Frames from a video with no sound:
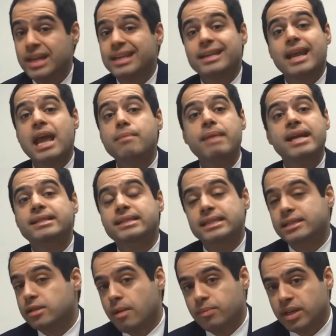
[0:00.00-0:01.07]
They may see
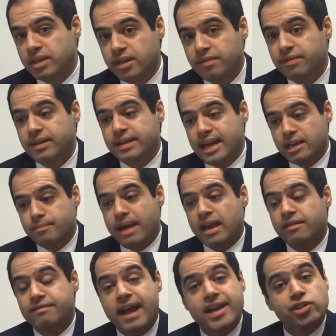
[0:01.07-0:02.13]
something different than the
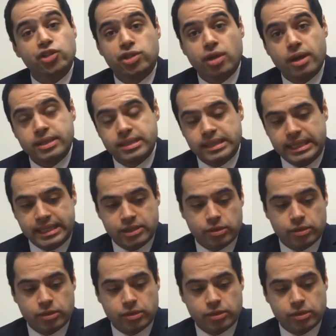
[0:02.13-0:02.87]
manufacturer's not seeing,